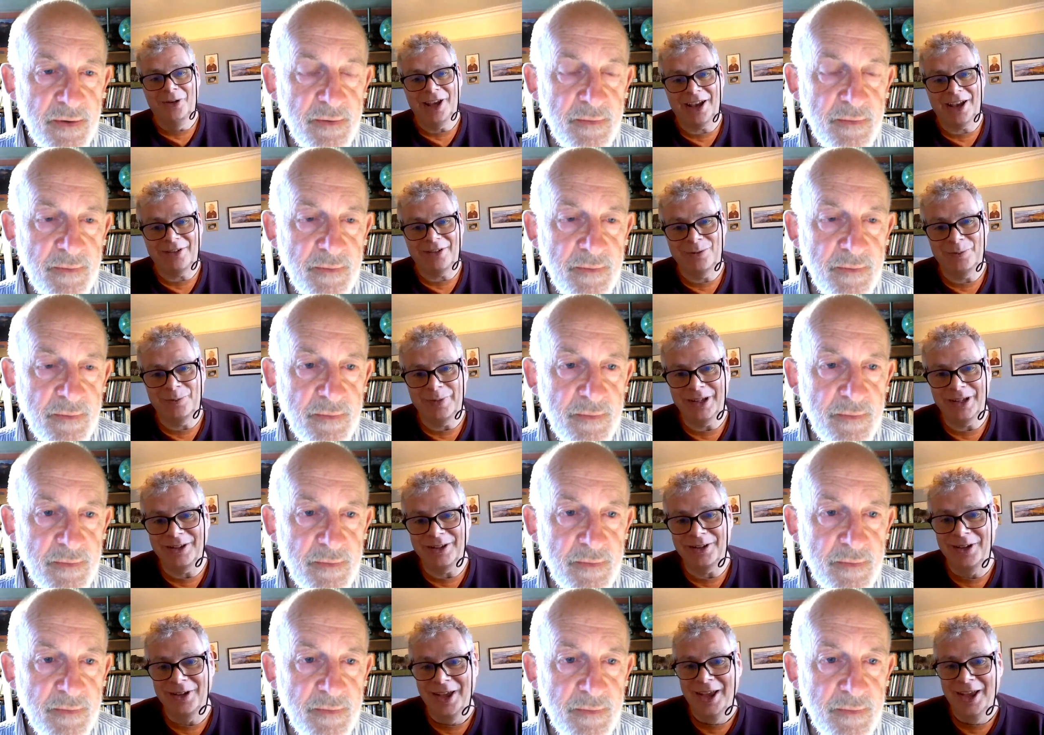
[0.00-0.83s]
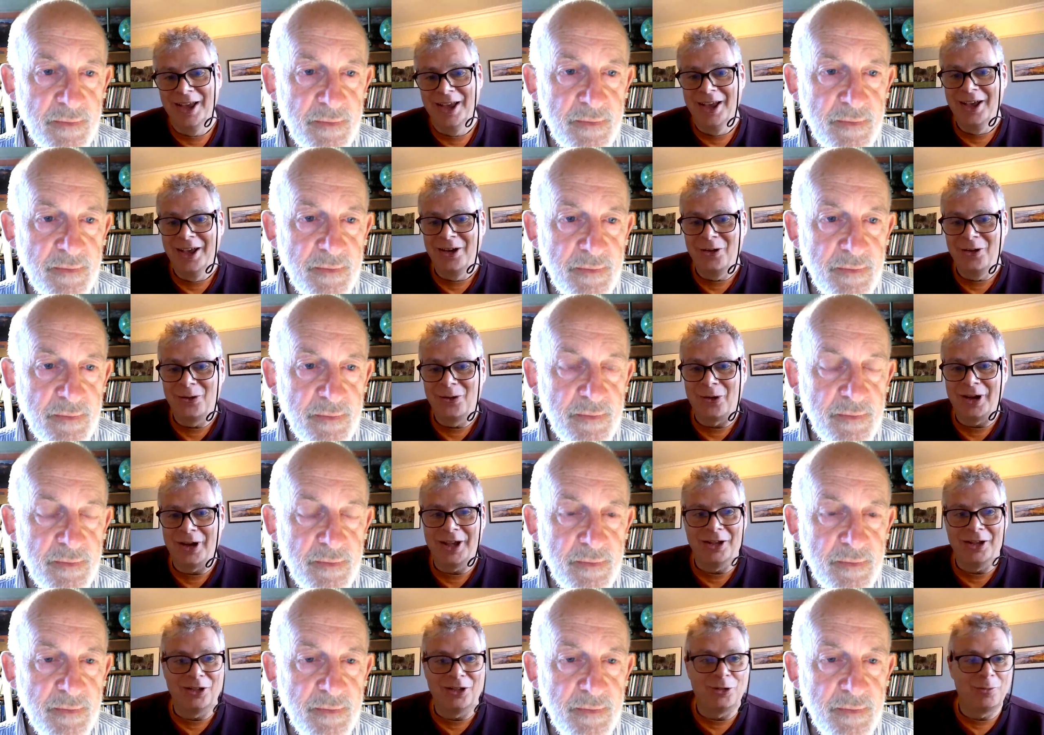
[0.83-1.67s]
Speaker 1: we haven't been
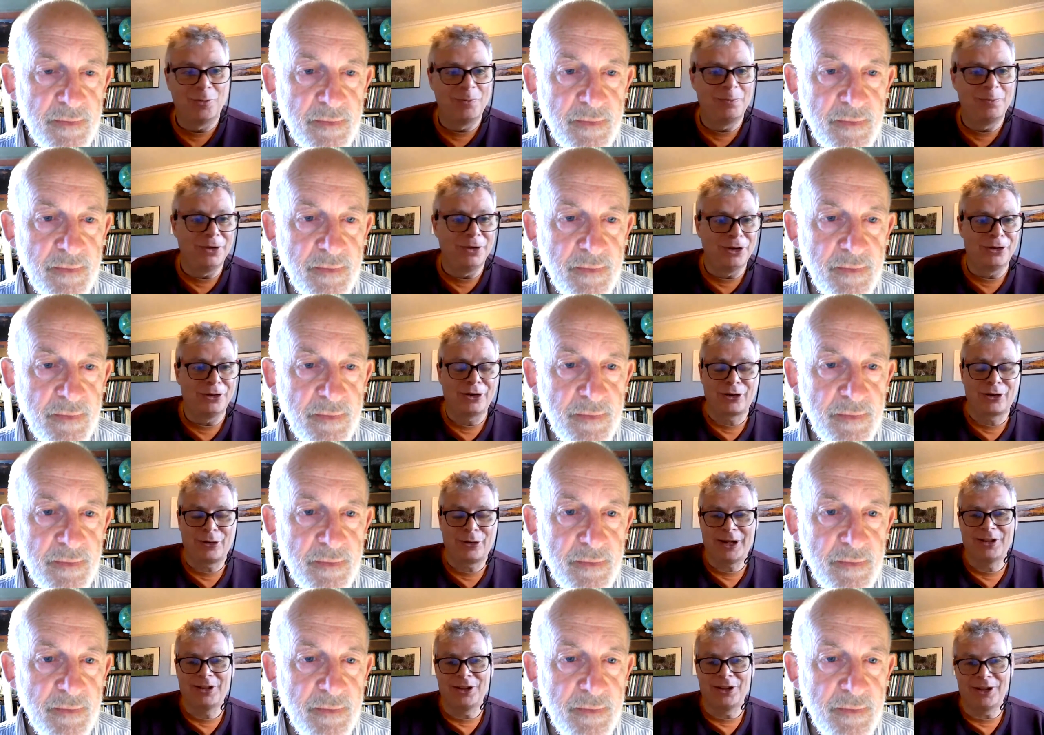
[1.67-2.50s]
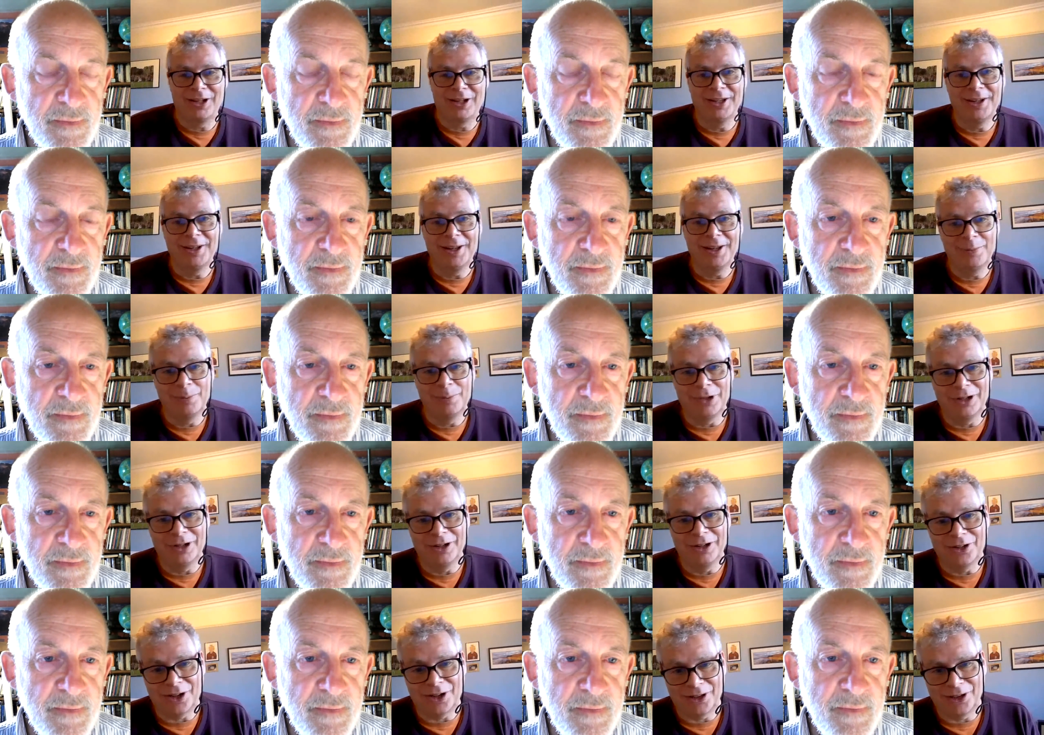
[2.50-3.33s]
quite as bureaucratically
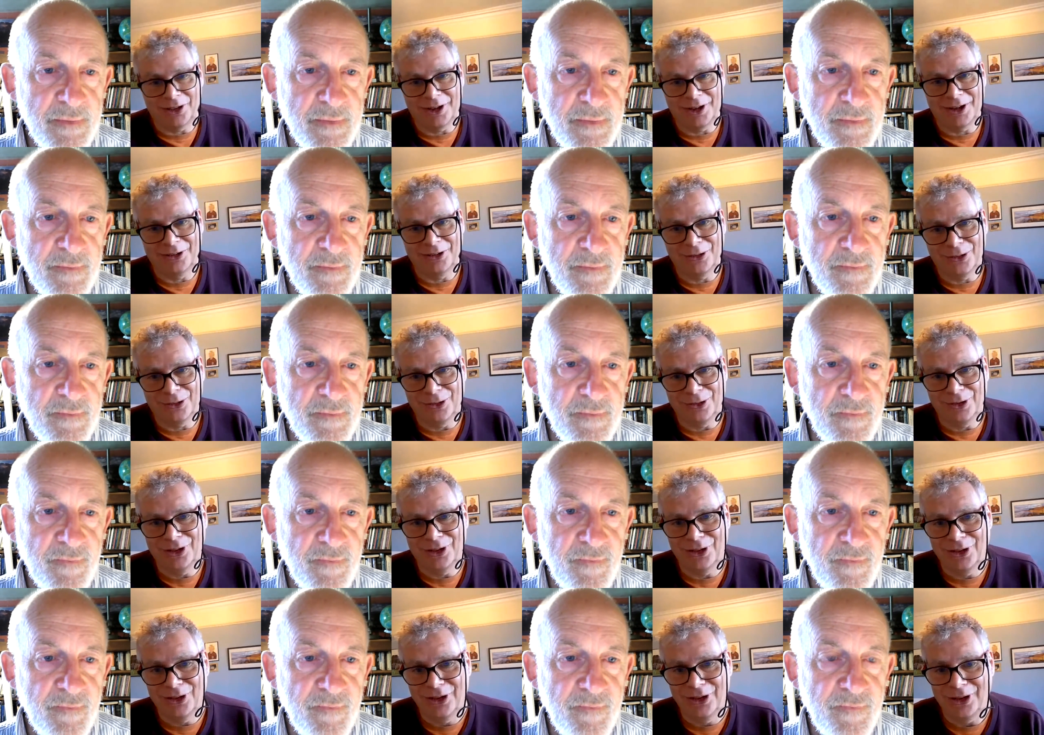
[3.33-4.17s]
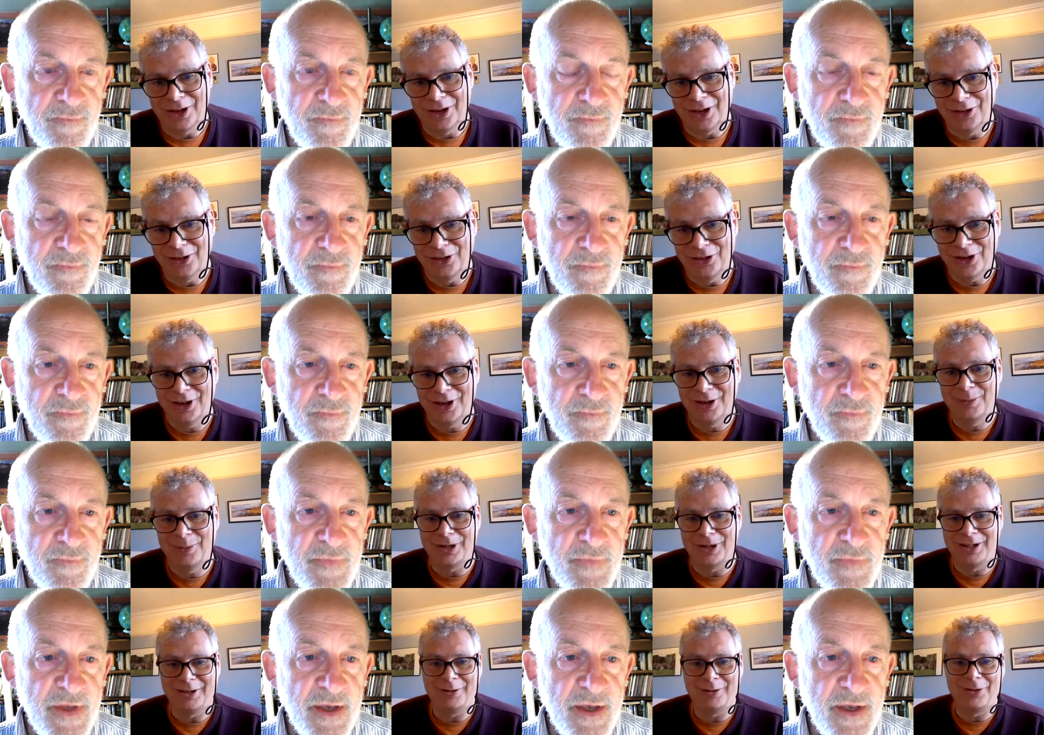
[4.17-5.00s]
nimble as other countries like
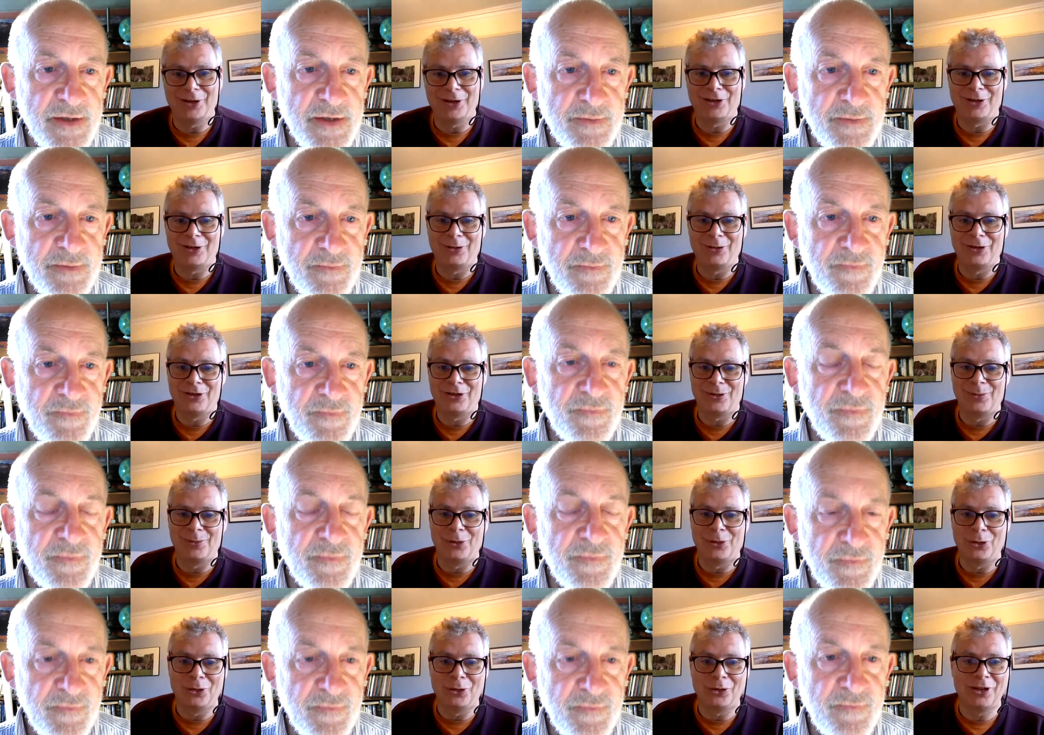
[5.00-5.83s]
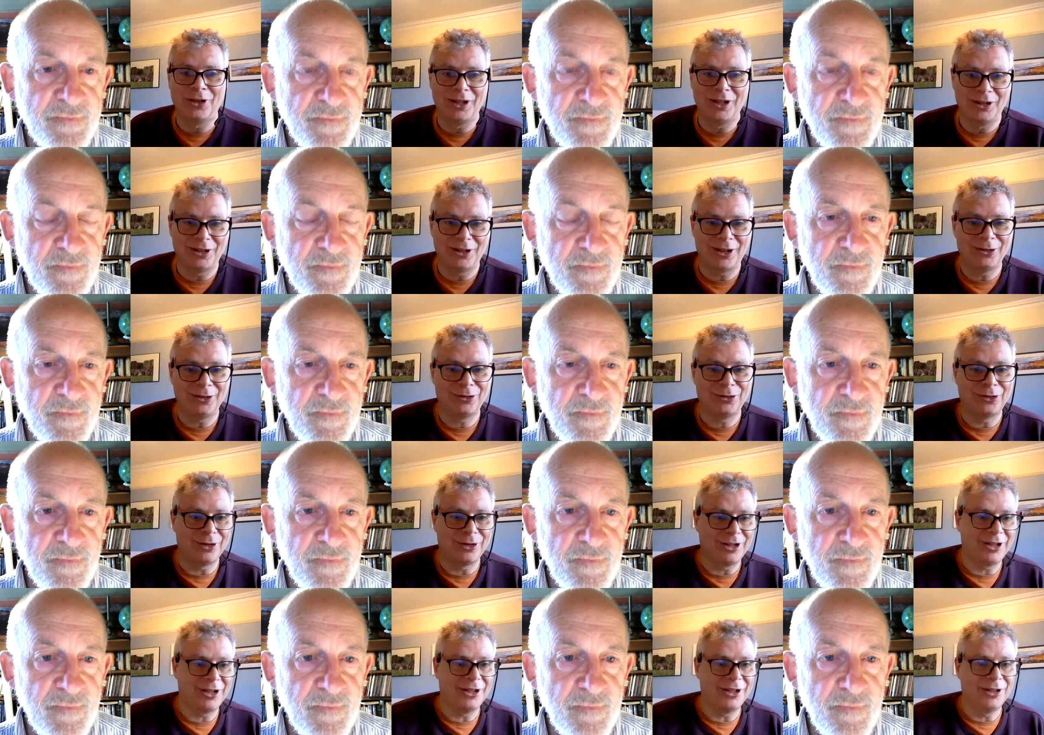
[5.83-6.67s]
Germany, which are which are more
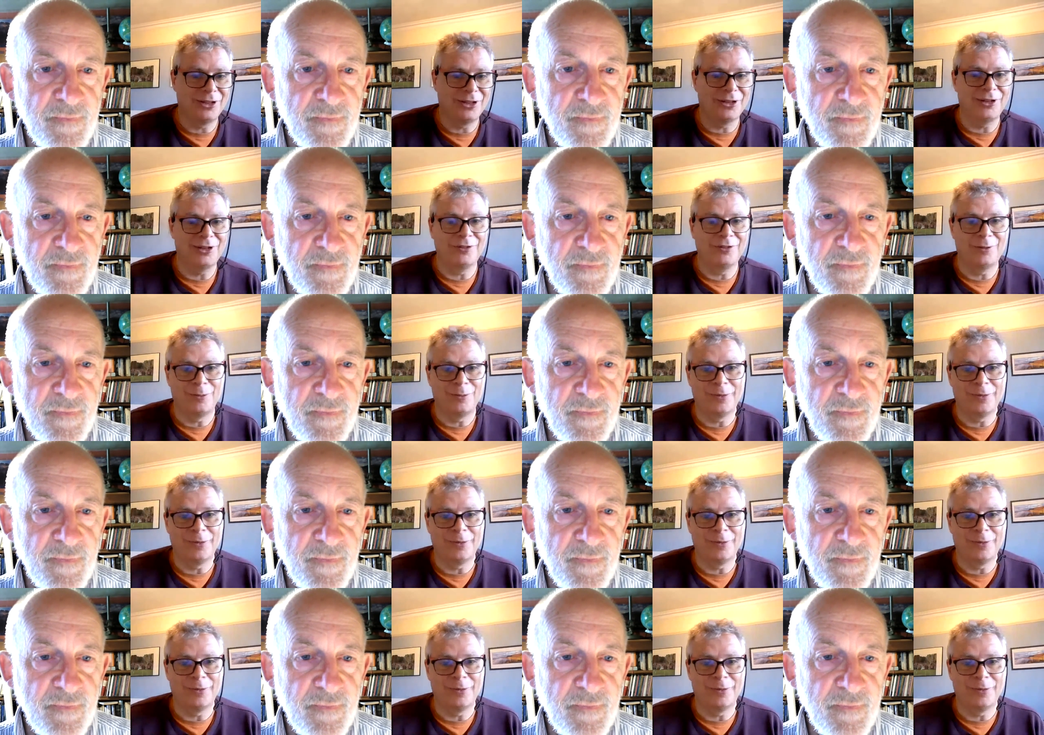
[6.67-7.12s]
decentralized and